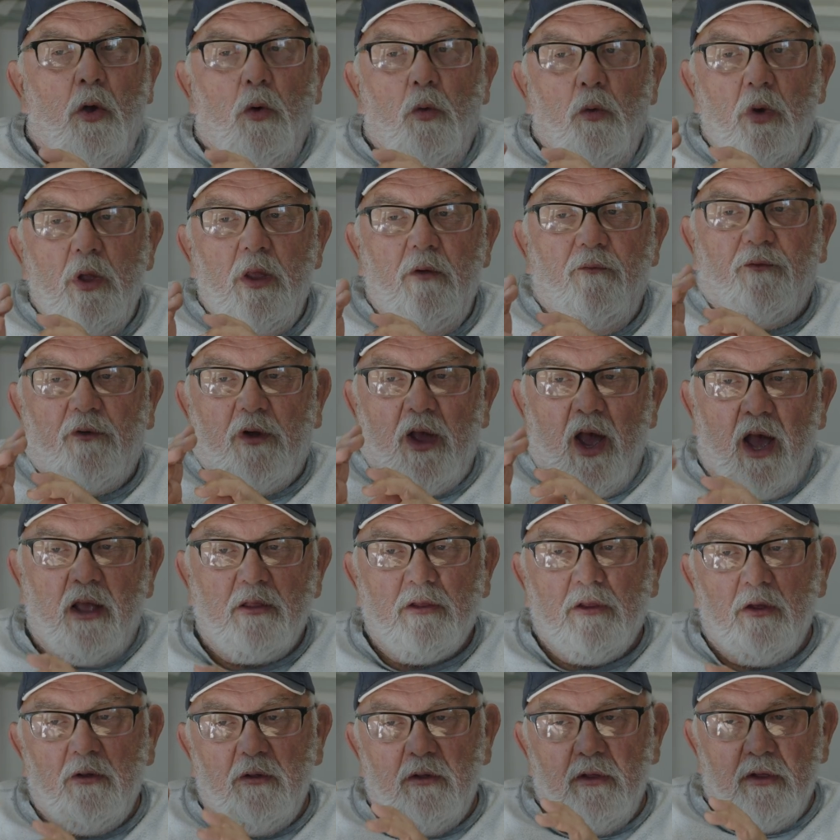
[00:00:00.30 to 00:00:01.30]
We've
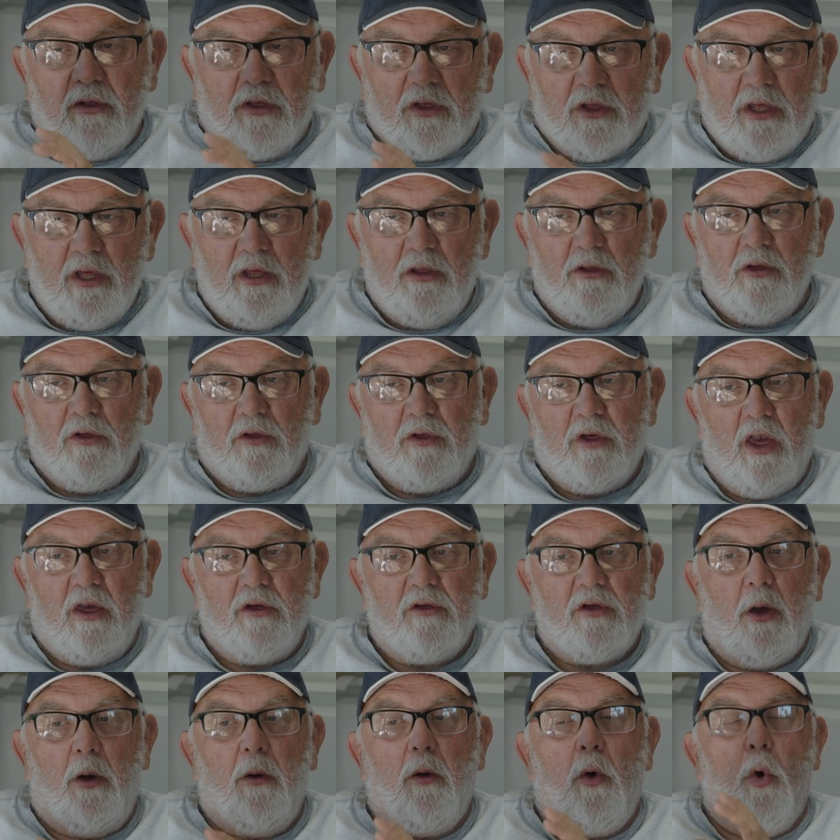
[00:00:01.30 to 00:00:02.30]
got to see this
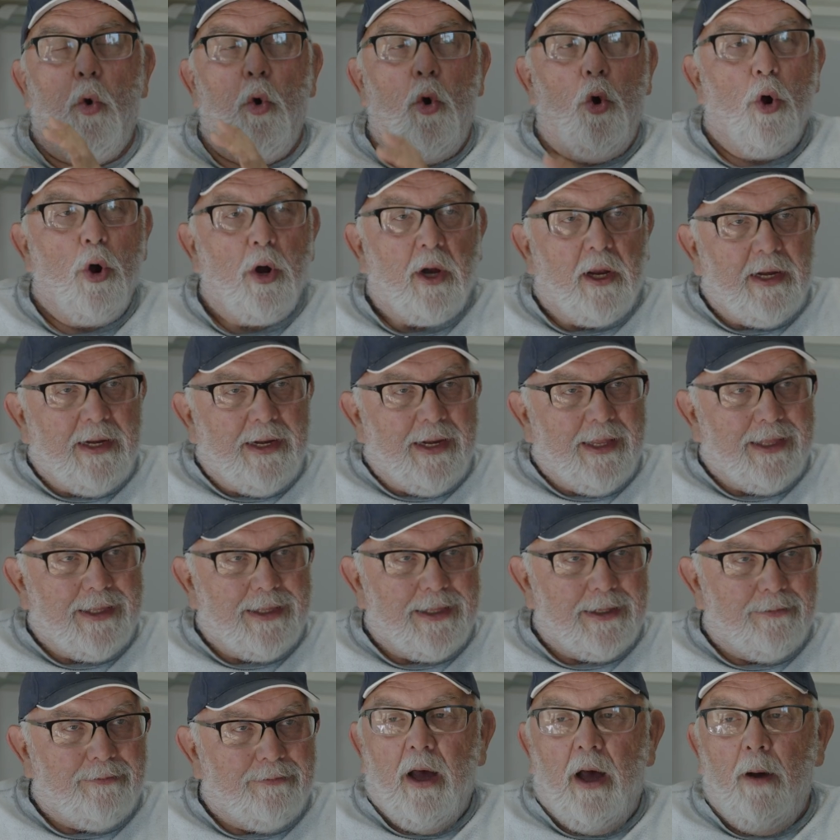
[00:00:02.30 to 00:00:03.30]
as an
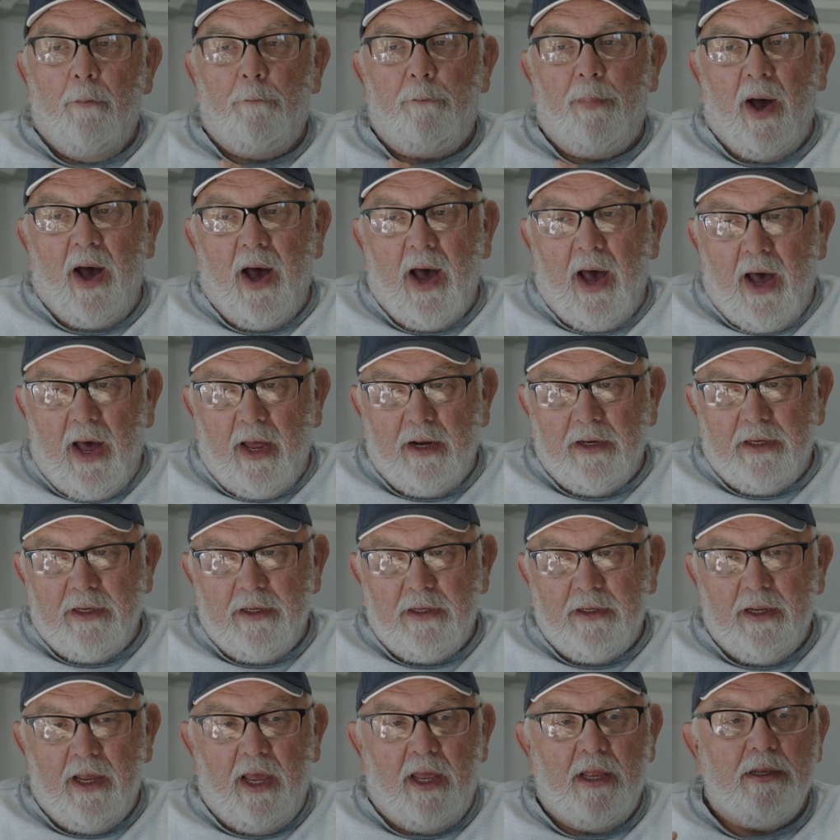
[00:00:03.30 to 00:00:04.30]
organism, a body,
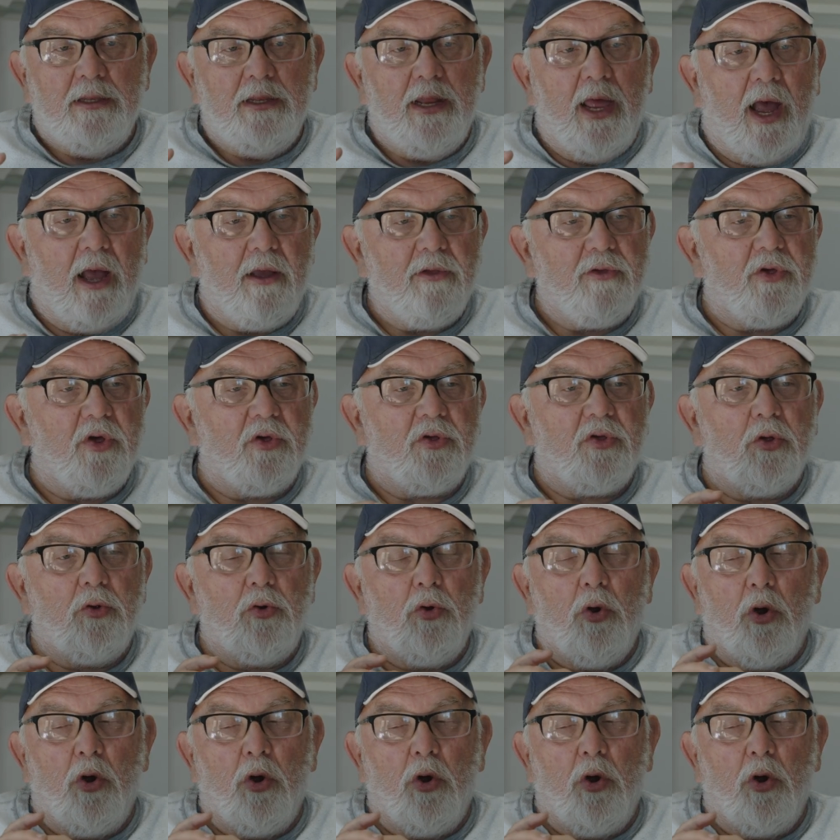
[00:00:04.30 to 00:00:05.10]
and not just an